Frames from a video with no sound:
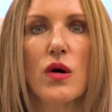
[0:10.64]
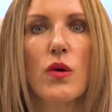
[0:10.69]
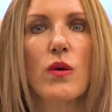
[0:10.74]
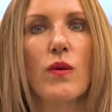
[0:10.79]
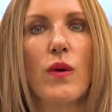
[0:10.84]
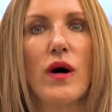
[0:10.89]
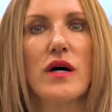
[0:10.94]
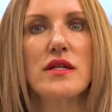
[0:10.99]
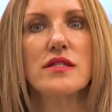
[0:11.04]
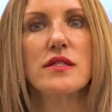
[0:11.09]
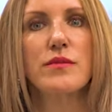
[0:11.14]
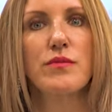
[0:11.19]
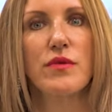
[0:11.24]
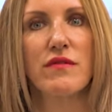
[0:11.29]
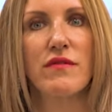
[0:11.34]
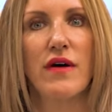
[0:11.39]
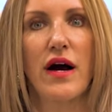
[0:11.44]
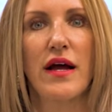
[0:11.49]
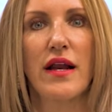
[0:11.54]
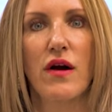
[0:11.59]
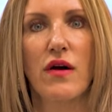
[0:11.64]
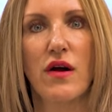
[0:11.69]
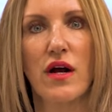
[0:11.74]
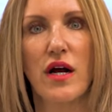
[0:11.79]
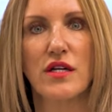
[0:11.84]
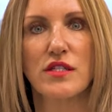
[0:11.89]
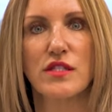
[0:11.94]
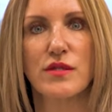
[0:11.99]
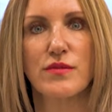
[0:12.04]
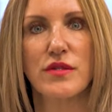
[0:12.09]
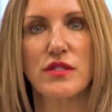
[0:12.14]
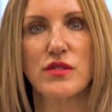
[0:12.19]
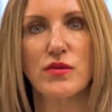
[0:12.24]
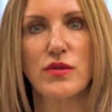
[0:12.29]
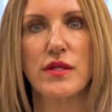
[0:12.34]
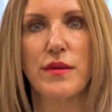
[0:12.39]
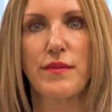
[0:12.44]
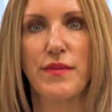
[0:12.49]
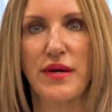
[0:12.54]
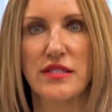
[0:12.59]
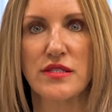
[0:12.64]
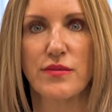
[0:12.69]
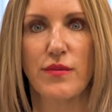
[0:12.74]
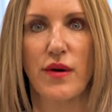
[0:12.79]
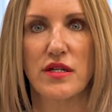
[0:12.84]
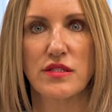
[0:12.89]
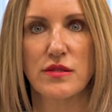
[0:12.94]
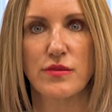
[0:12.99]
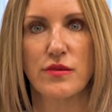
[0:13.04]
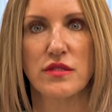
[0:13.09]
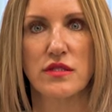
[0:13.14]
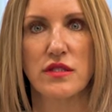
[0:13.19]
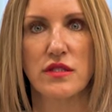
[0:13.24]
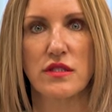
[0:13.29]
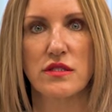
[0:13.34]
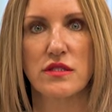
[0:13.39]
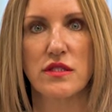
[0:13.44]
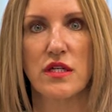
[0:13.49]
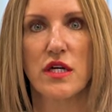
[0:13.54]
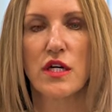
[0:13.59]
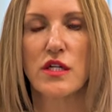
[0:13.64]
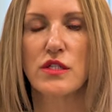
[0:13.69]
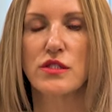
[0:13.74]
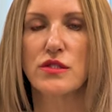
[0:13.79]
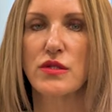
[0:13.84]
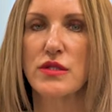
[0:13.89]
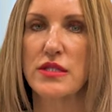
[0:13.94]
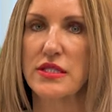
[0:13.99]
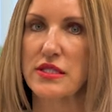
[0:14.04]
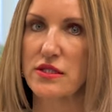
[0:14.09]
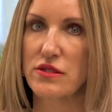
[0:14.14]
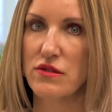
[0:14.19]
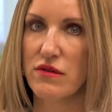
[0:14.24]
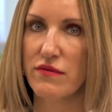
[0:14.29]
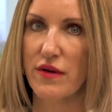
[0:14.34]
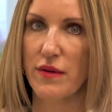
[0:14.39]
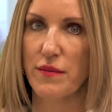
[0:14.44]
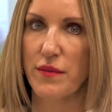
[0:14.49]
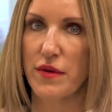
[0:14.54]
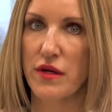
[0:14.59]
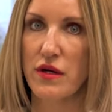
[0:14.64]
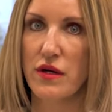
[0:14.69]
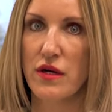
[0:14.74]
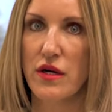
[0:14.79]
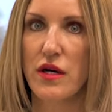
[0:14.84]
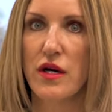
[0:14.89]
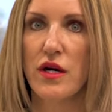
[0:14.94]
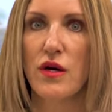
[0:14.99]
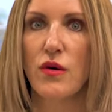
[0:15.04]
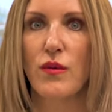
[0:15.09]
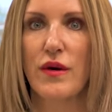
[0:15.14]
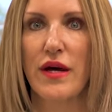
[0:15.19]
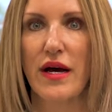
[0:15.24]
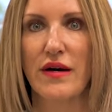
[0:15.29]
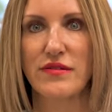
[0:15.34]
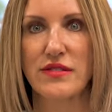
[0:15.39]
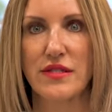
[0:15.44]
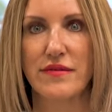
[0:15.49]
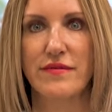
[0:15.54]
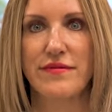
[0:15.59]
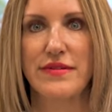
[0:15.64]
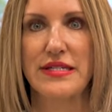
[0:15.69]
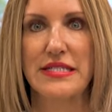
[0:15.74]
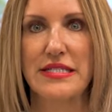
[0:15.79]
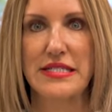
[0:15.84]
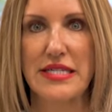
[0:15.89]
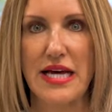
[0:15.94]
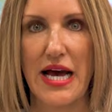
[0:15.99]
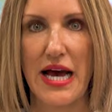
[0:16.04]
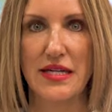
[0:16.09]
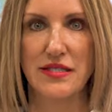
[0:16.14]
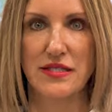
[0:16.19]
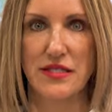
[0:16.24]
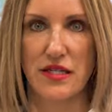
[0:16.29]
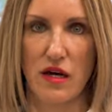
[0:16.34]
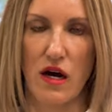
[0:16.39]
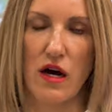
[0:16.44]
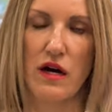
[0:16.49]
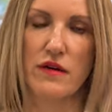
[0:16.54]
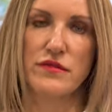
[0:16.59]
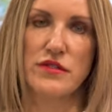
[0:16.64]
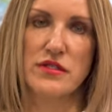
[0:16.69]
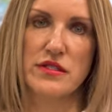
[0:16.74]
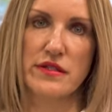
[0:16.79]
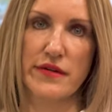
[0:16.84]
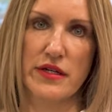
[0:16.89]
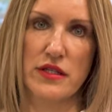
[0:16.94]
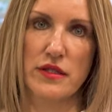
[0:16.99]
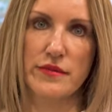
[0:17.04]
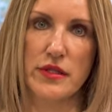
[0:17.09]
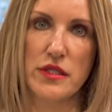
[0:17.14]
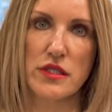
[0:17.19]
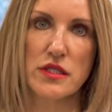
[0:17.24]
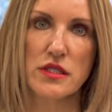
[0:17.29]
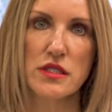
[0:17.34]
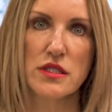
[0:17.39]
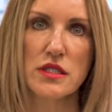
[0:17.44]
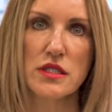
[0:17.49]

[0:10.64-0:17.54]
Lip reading: We want to provide our customers with the best possible deals. So this November, we have some fantastic offers available.